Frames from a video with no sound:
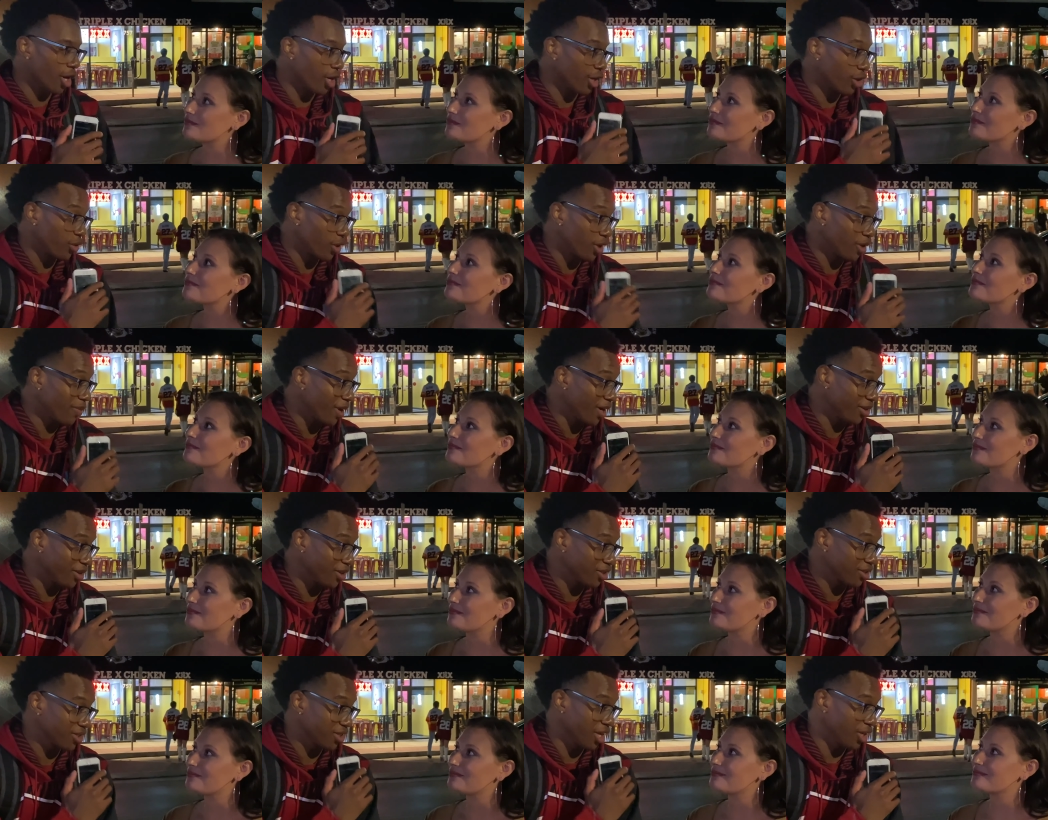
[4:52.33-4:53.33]
Speaker 1: right, grade my
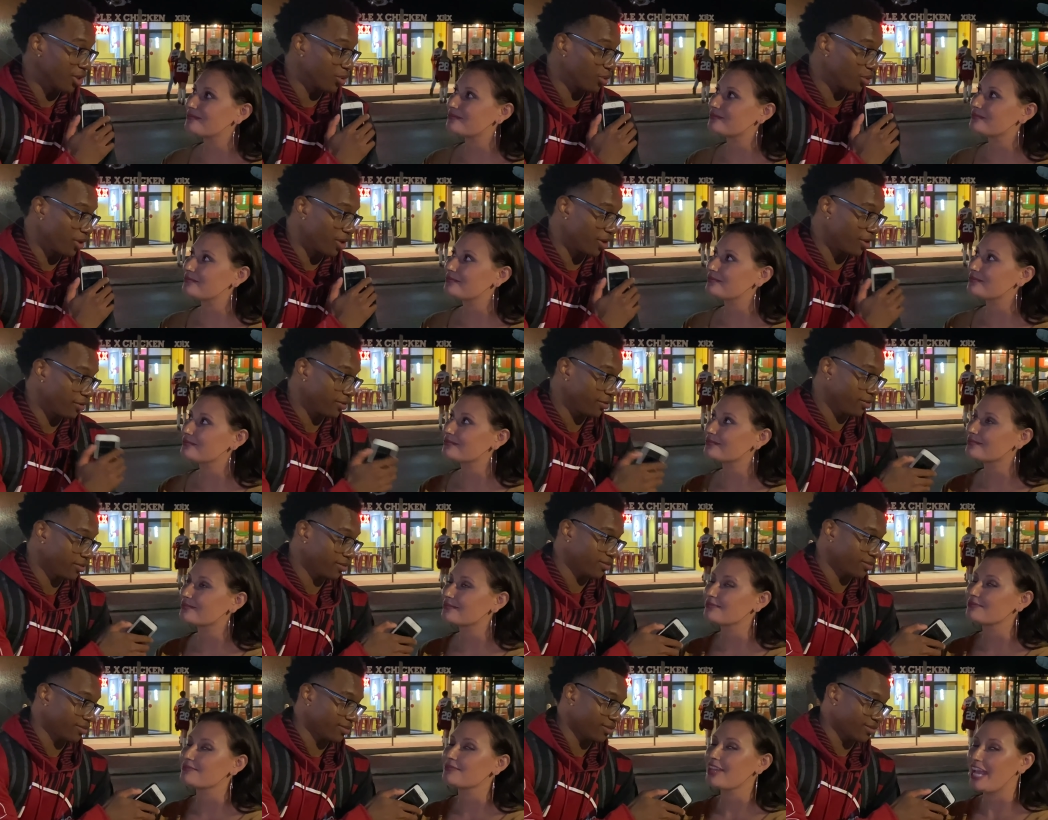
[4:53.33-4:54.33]
looks A through F.
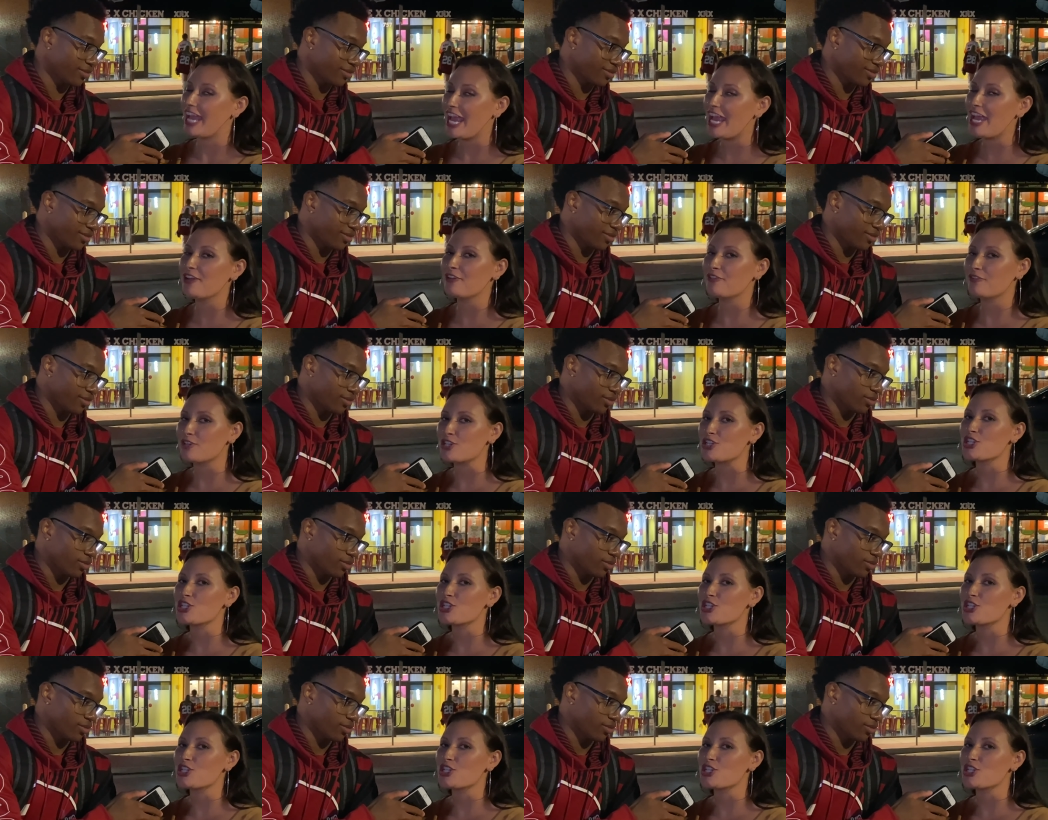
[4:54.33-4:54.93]
A for